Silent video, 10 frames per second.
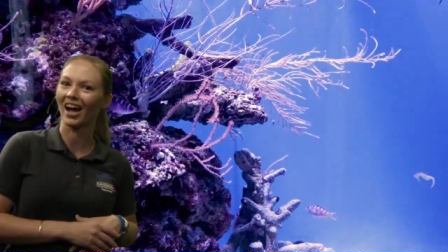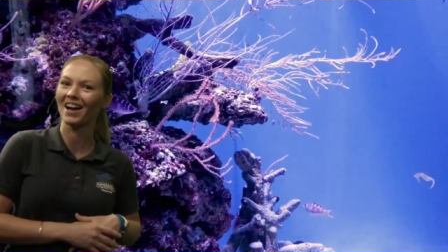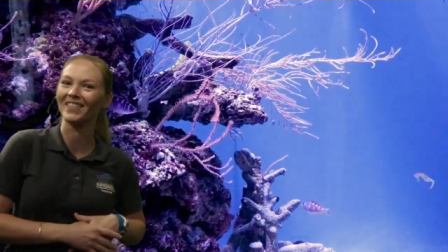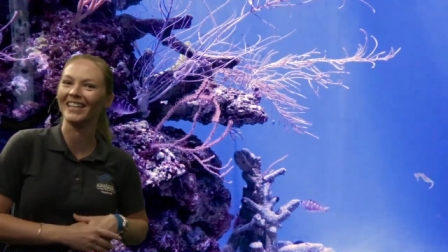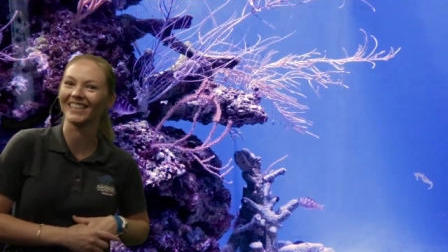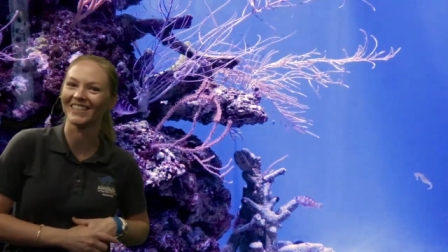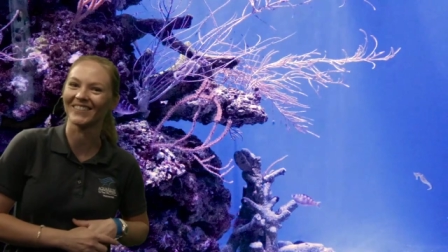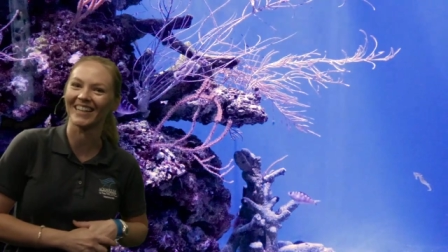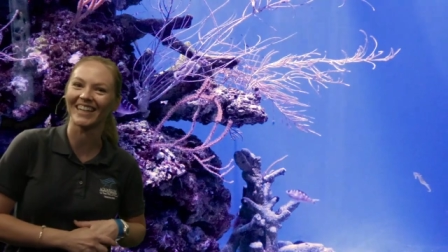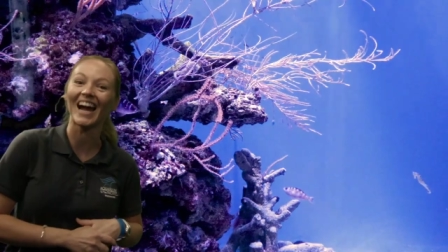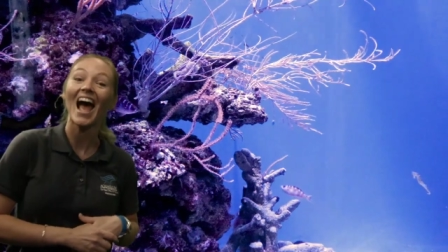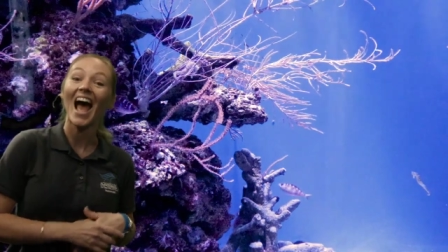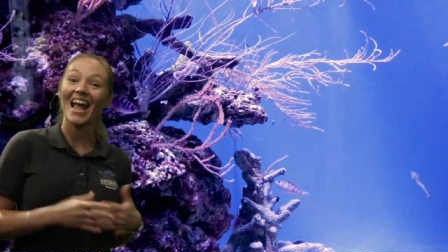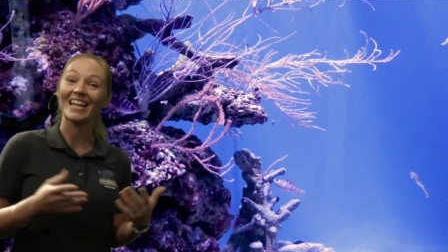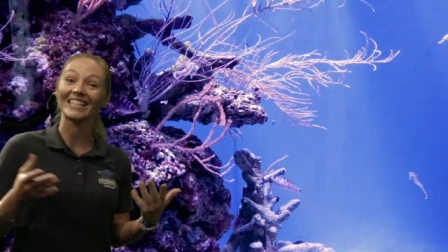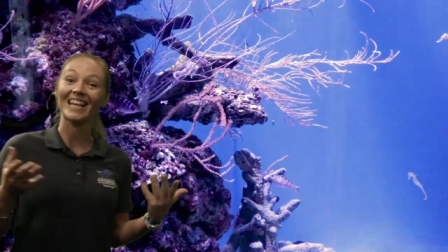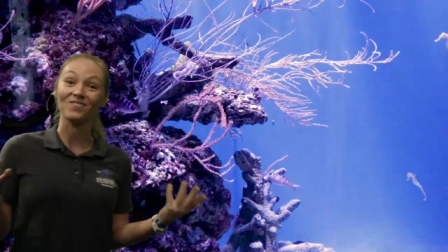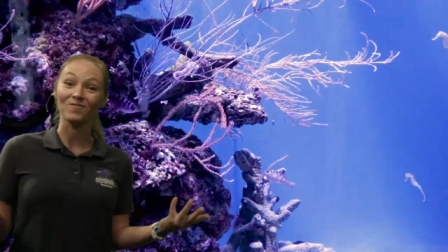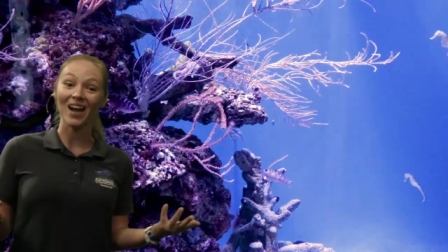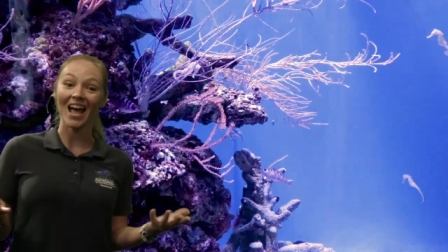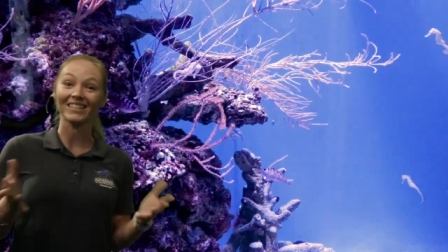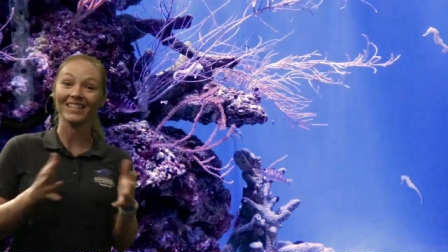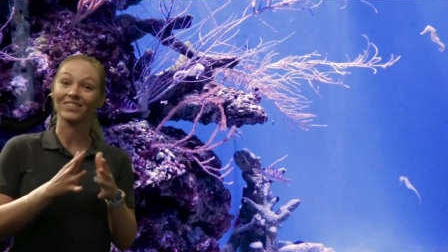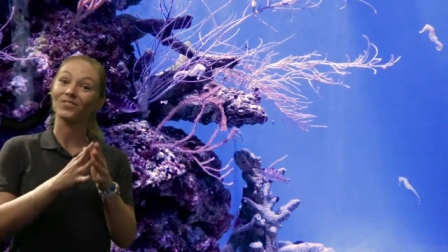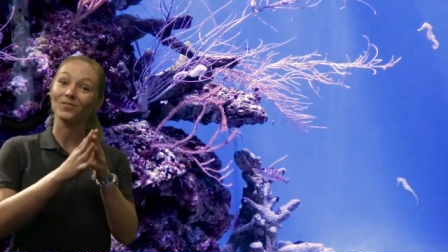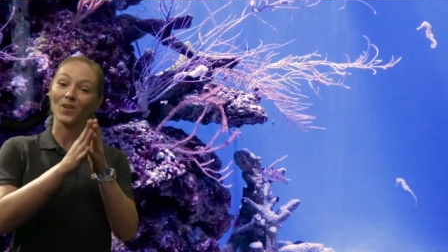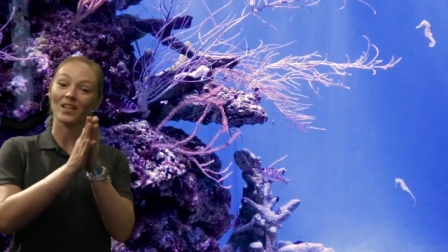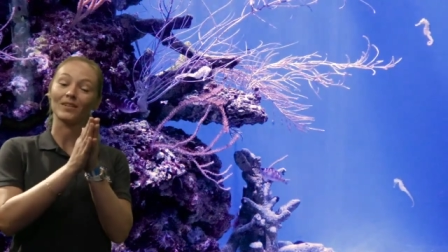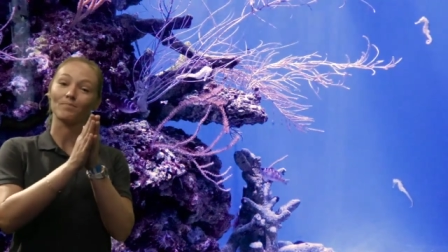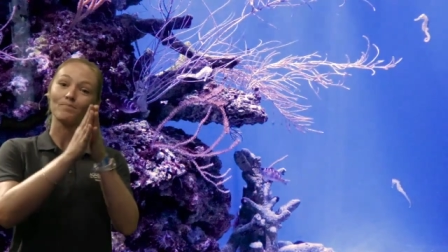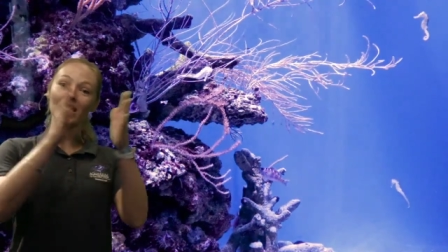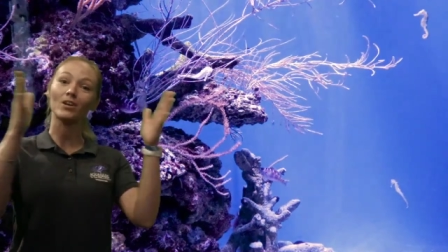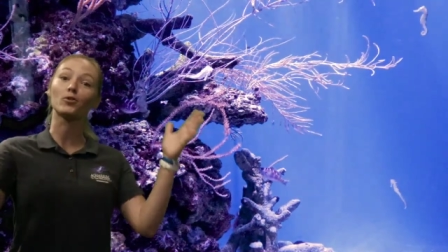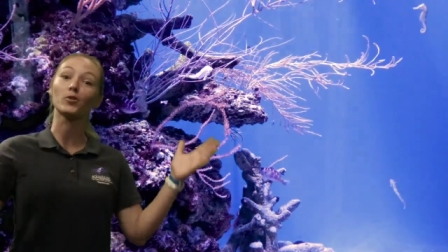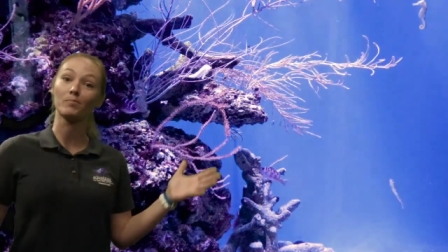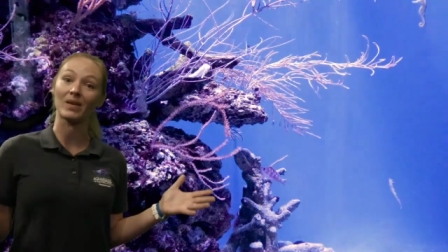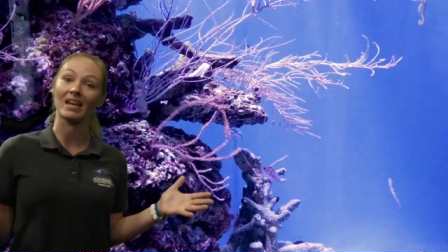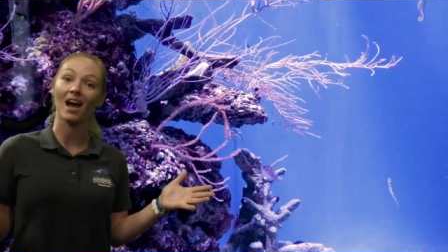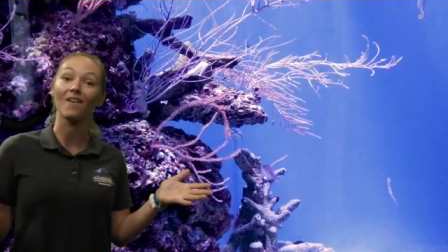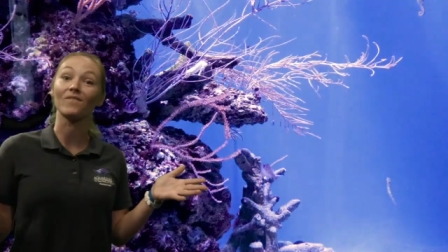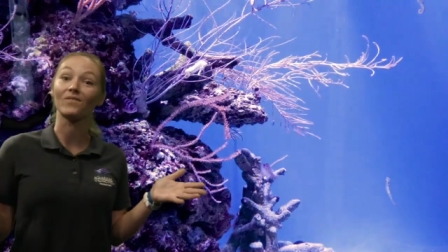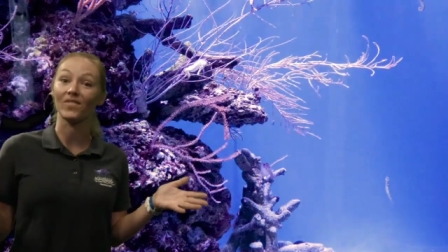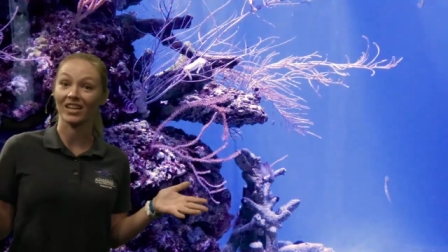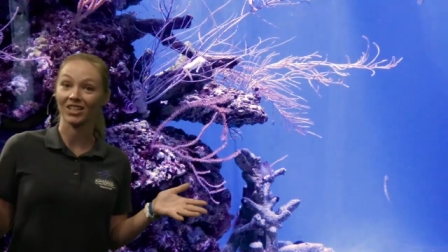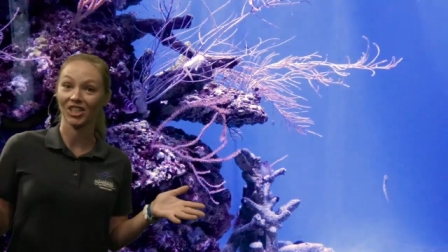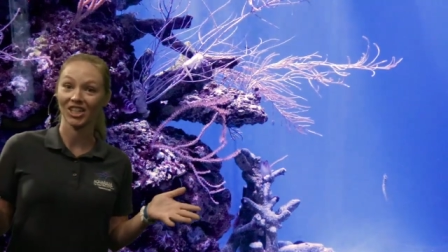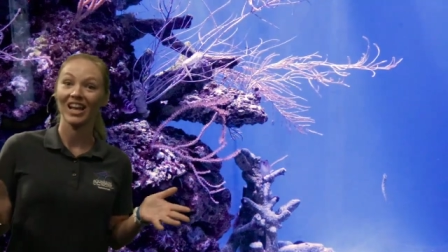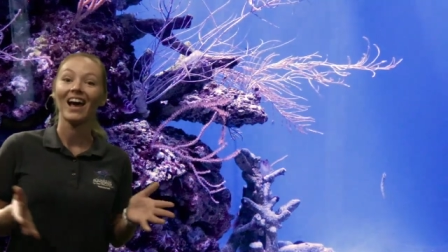coming to here. And, and wrasse is a, is a big grouping of fish.